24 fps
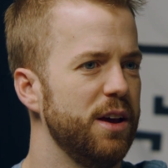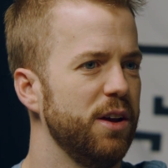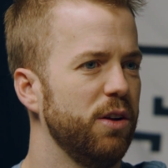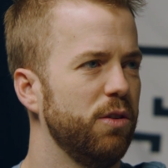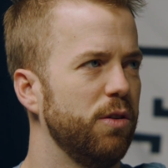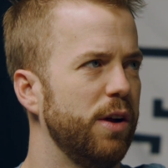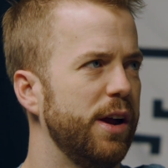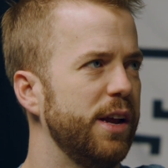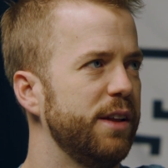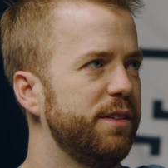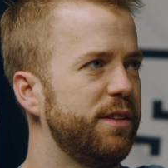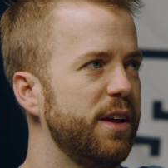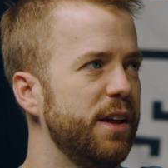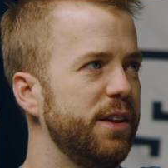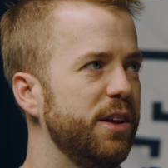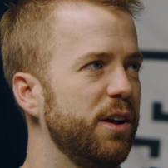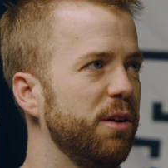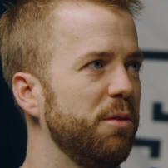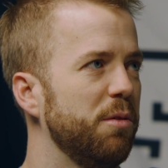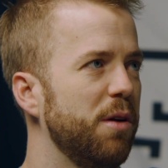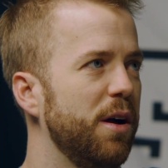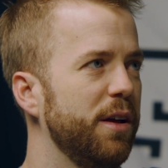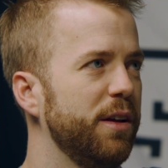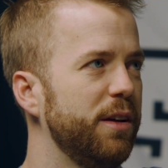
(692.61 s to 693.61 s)

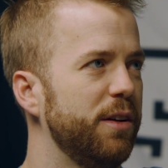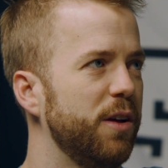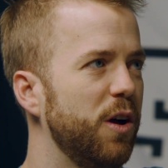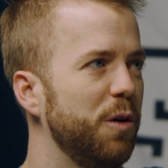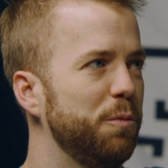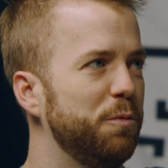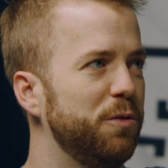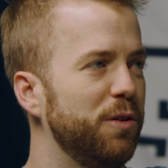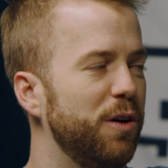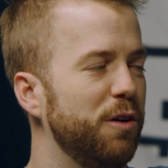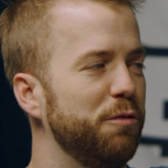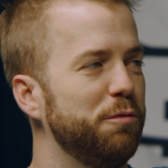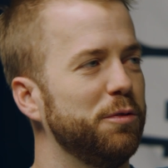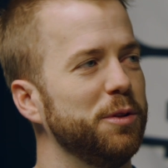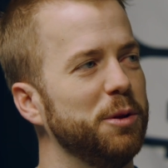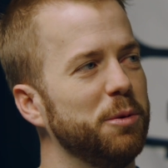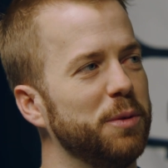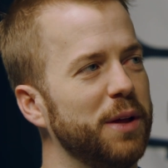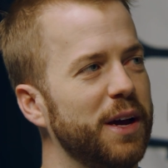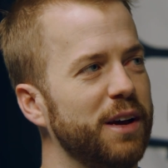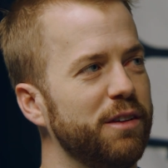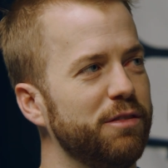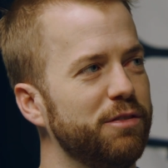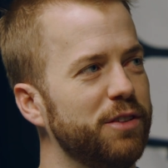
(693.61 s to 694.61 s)
10-year run, and hopefully
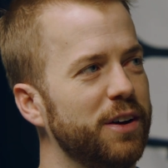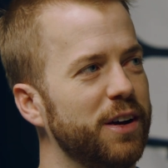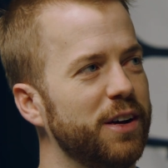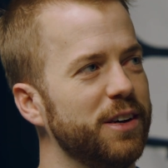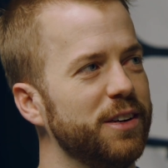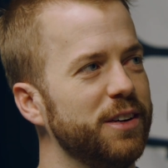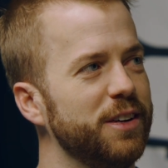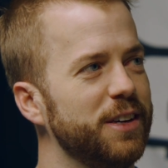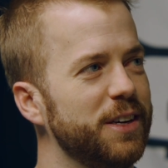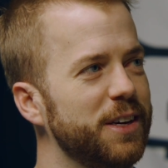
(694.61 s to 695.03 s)
we'll have